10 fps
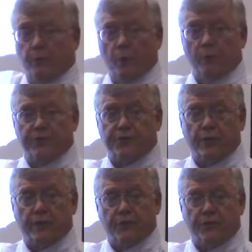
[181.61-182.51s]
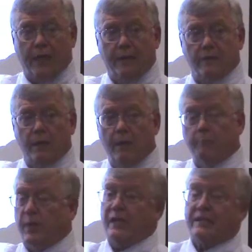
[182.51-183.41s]
to more restrictive settings,
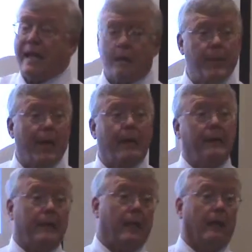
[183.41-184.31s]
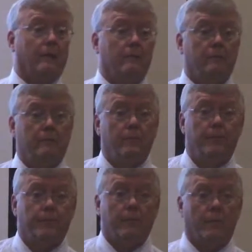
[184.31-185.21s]
but it's not a bad idea,
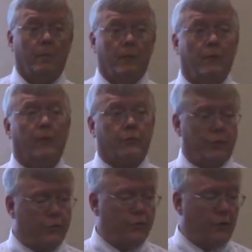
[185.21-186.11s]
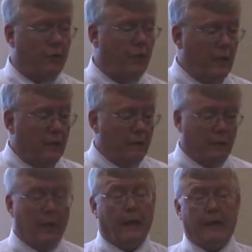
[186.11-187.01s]
you know, to
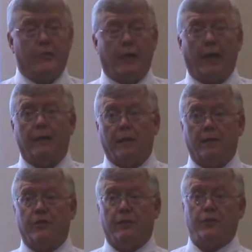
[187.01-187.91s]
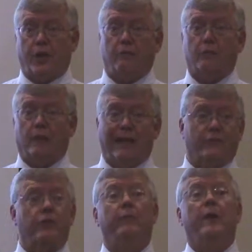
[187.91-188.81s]
educate kids in the general
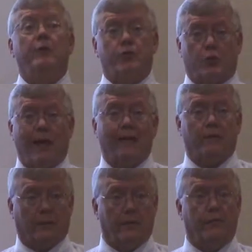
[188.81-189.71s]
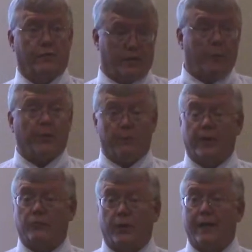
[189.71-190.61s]
classroom, try and deliver
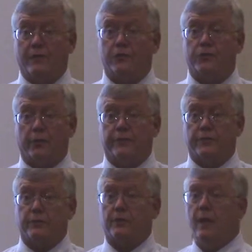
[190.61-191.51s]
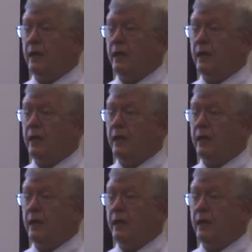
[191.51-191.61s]
supplementary aids and services,